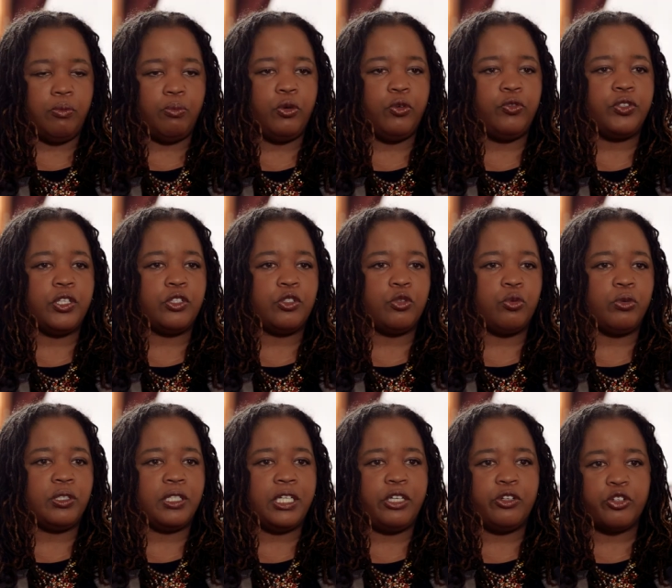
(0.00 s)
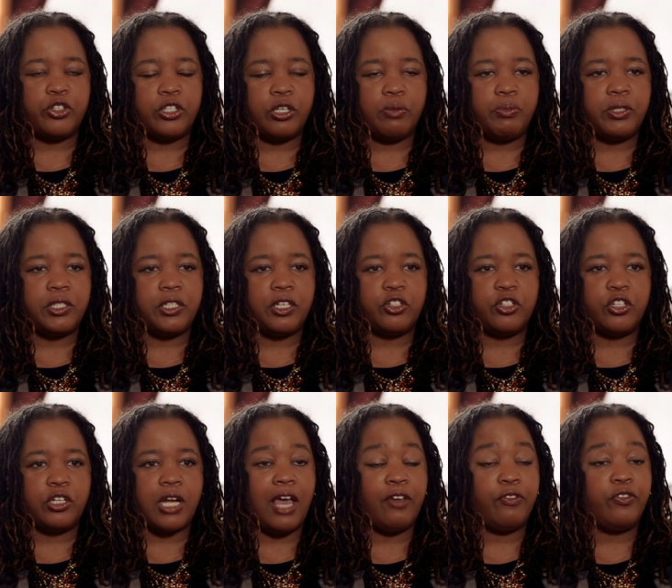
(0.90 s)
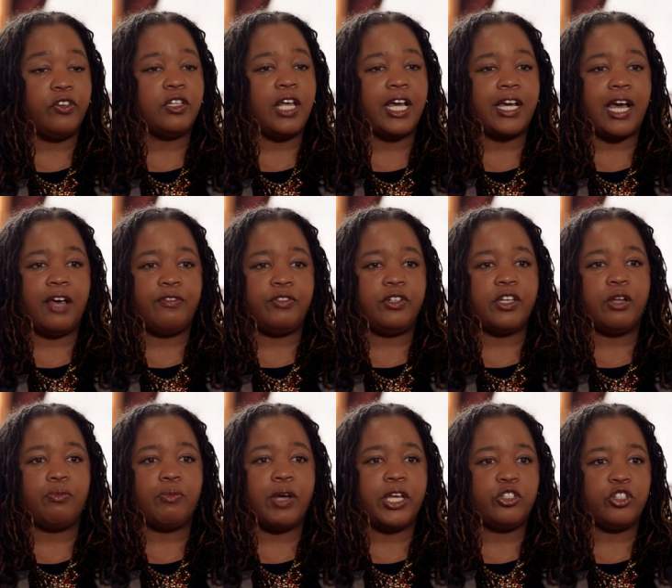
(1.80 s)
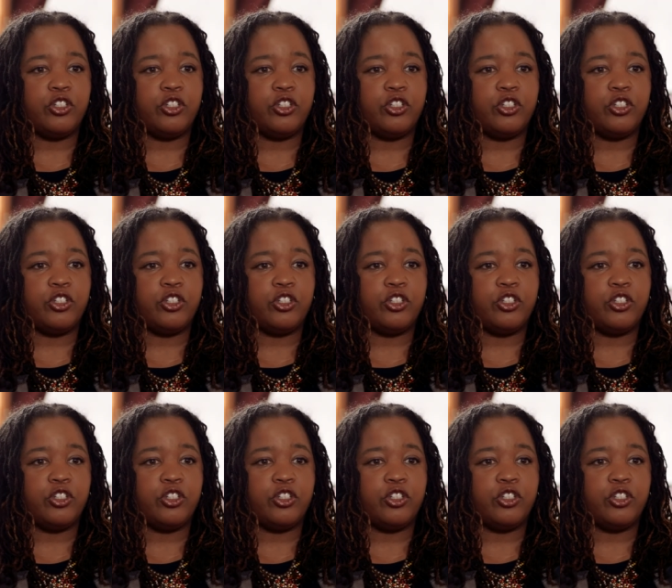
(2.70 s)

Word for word: moves into a leadership position, I feel like I've done my